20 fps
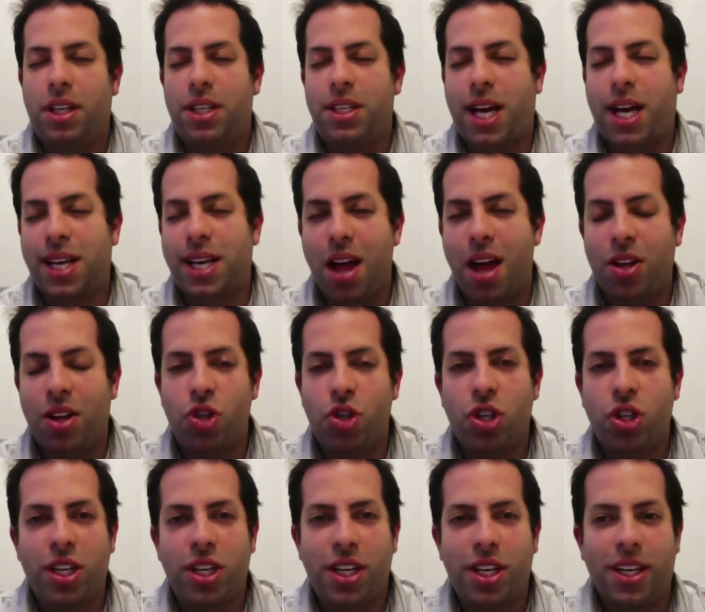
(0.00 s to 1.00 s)

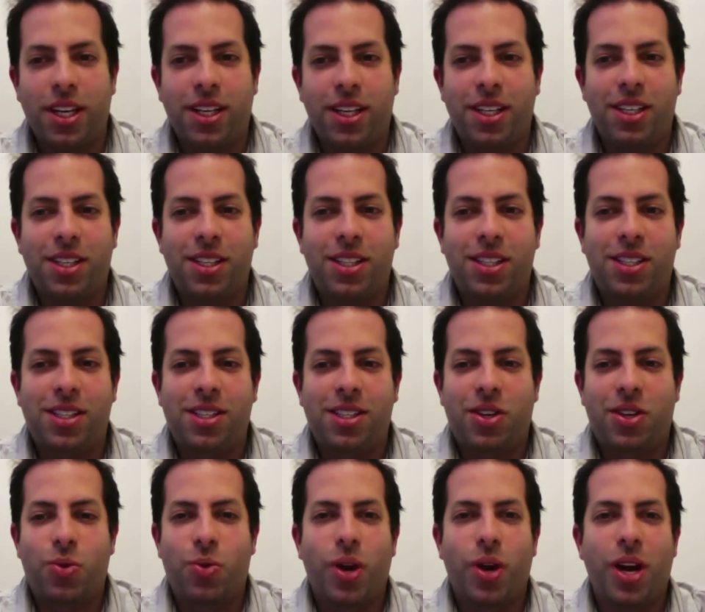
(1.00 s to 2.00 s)
Technology is
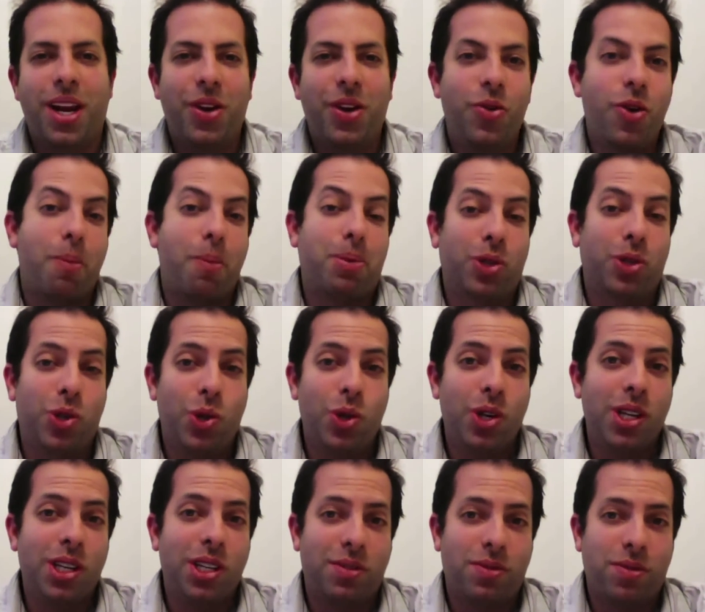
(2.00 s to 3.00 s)
creating new
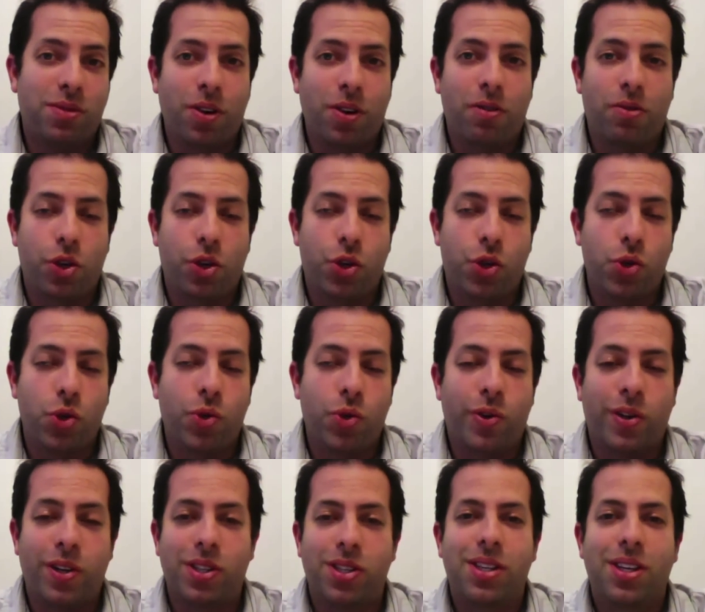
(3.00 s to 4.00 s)
opportunities for
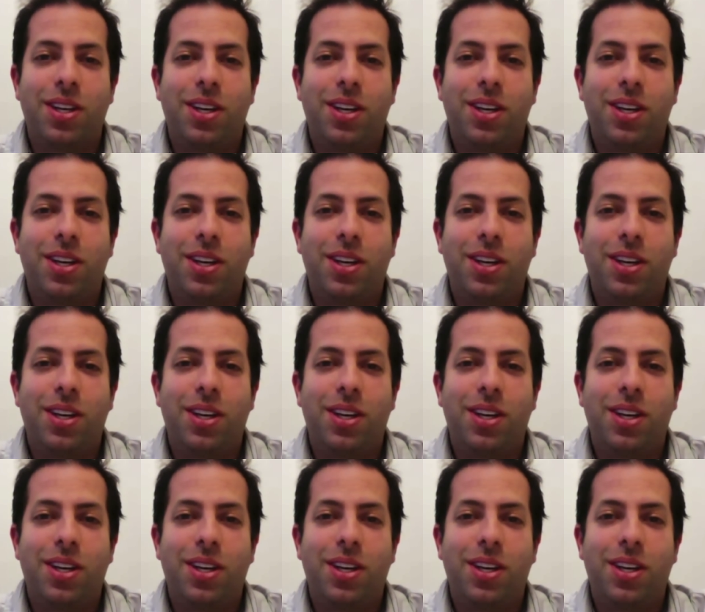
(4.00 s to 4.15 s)
shuls.